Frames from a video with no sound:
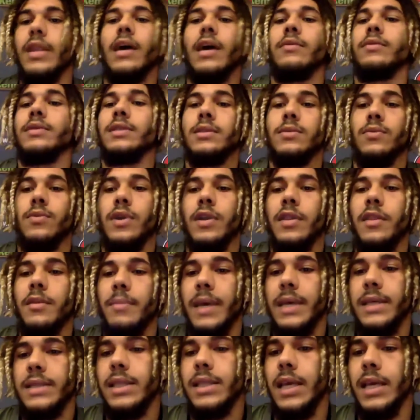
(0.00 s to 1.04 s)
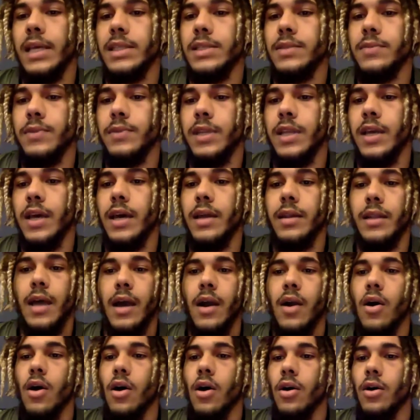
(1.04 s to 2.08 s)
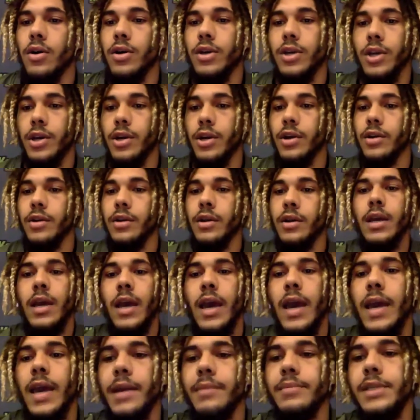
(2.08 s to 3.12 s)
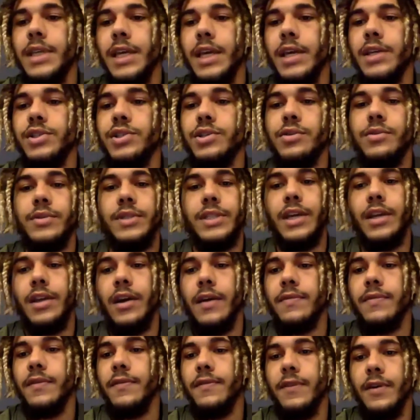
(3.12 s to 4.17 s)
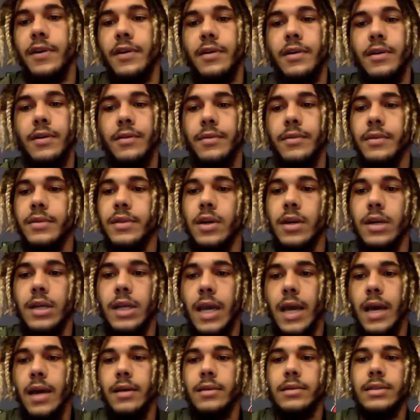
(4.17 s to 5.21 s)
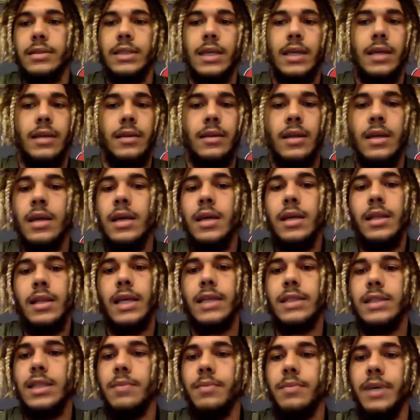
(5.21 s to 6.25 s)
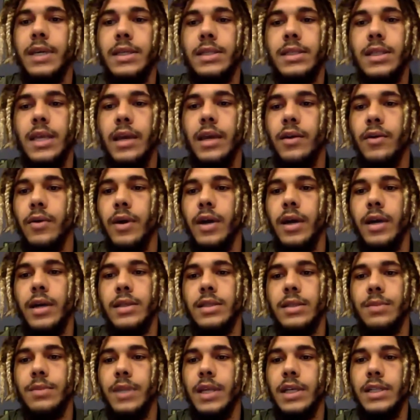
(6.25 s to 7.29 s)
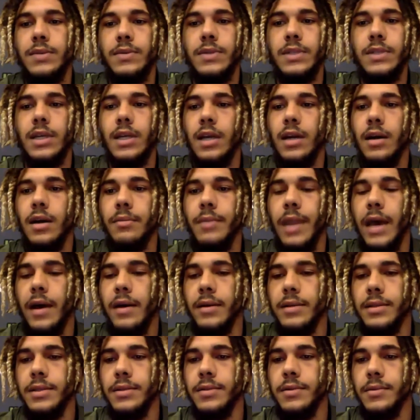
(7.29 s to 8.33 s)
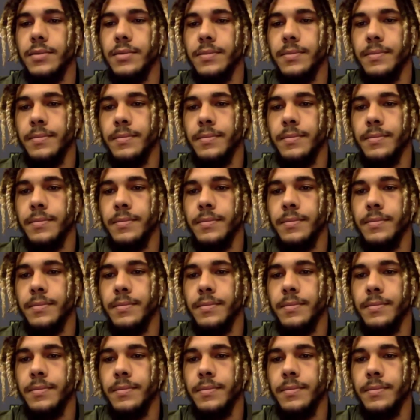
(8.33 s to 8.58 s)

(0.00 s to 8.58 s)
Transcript: That was one of the best things we've done, like, all year. AMTSU was getting off the field on third downs, and that's the biggest takeaway because, I mean, that's what it's going to come down to.